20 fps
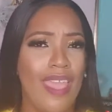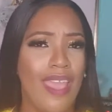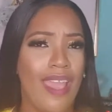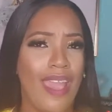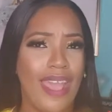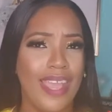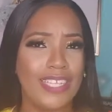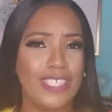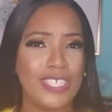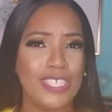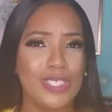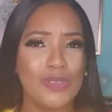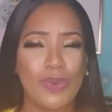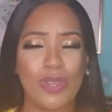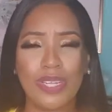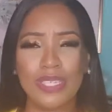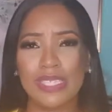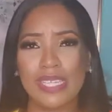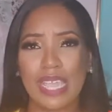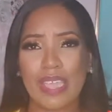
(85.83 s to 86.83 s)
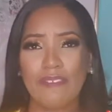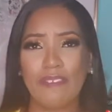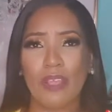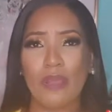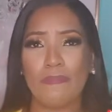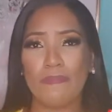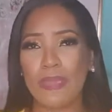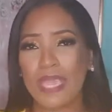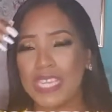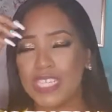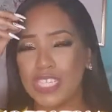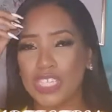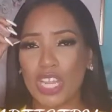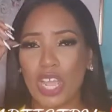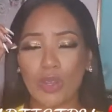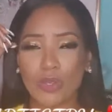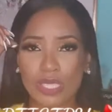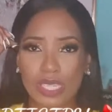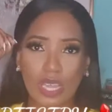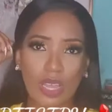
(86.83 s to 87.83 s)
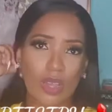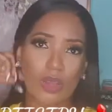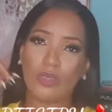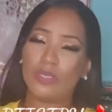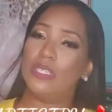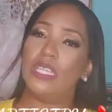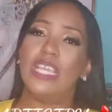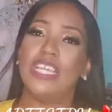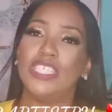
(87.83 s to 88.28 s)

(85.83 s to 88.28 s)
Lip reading: I just wanted to give her a big shout out.